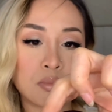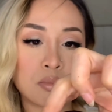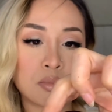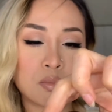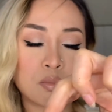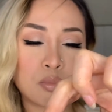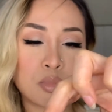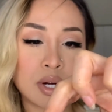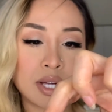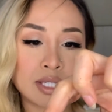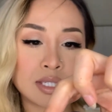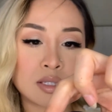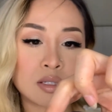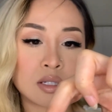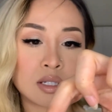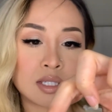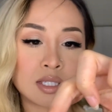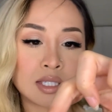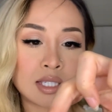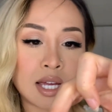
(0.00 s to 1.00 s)
pressed
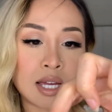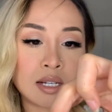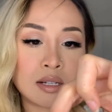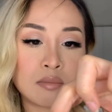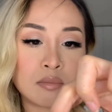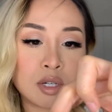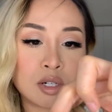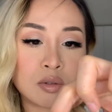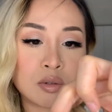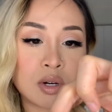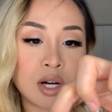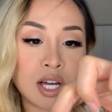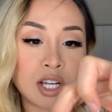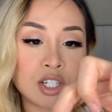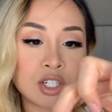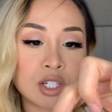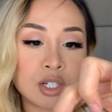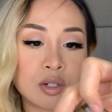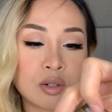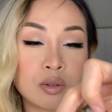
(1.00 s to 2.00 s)
satin mineral
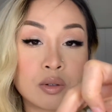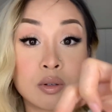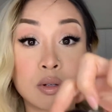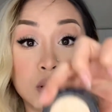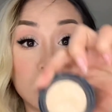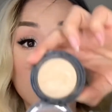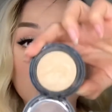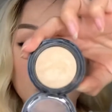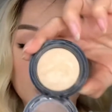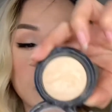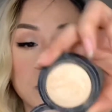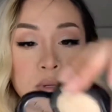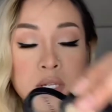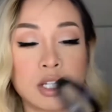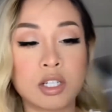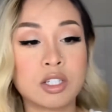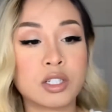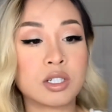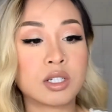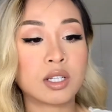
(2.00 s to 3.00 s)
eyeshadow in white
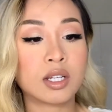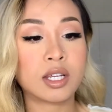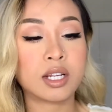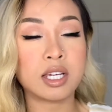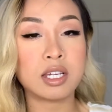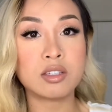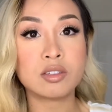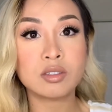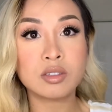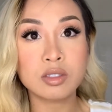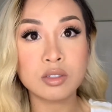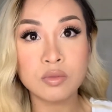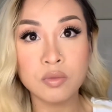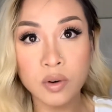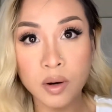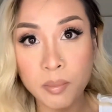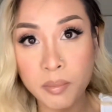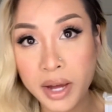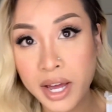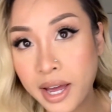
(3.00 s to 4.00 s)
peach, and I use this for
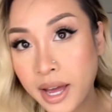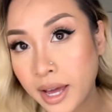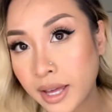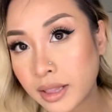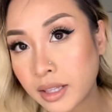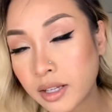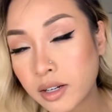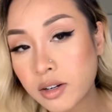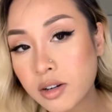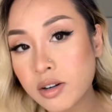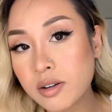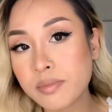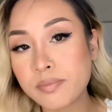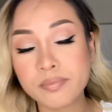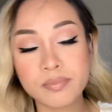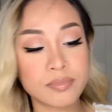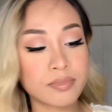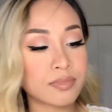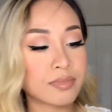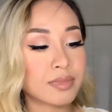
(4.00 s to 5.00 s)
my highlighter.
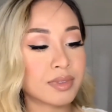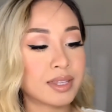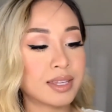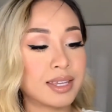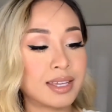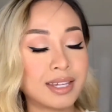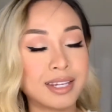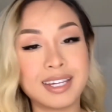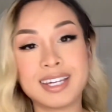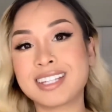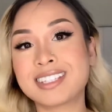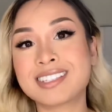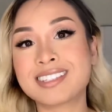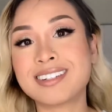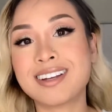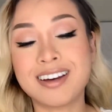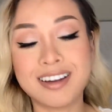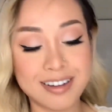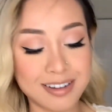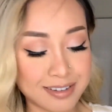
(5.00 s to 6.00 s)
It's
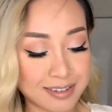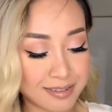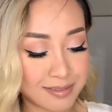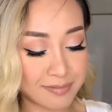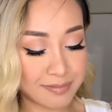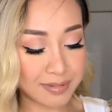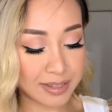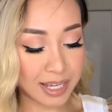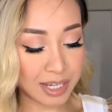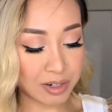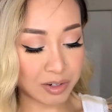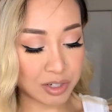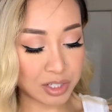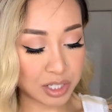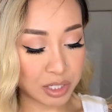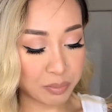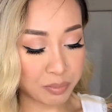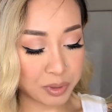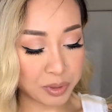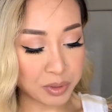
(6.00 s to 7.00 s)
not like your
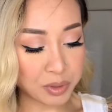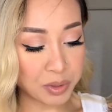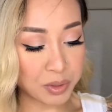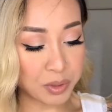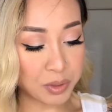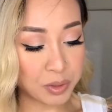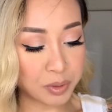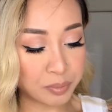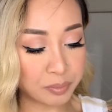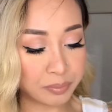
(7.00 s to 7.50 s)
typical